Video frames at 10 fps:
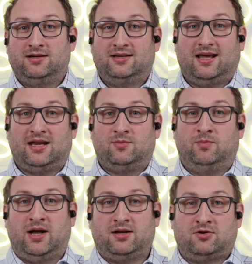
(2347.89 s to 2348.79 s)
They get a
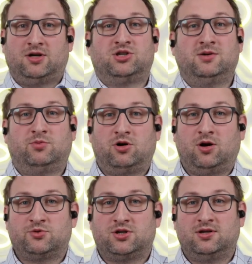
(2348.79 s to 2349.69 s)
better and cheaper
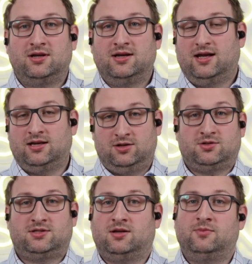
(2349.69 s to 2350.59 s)
option, and you're
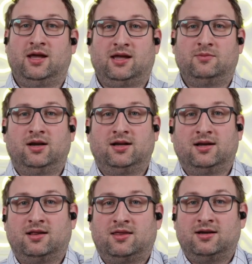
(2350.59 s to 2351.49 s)
still making money.
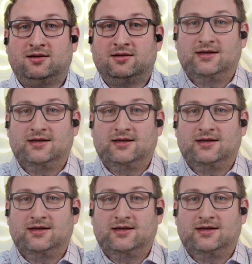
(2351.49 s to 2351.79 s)
And I think.